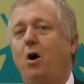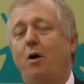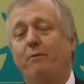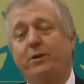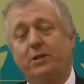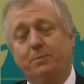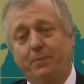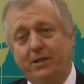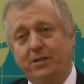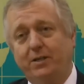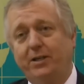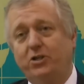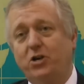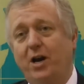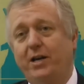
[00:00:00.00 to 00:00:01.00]
of
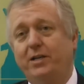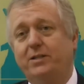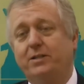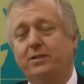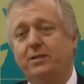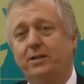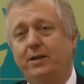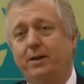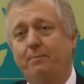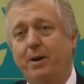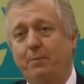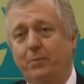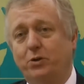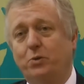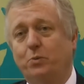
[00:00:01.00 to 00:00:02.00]
especially Chinese
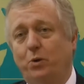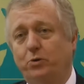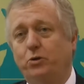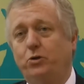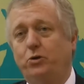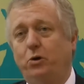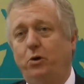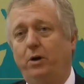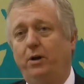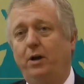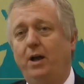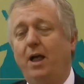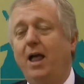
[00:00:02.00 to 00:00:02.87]
members who want to join.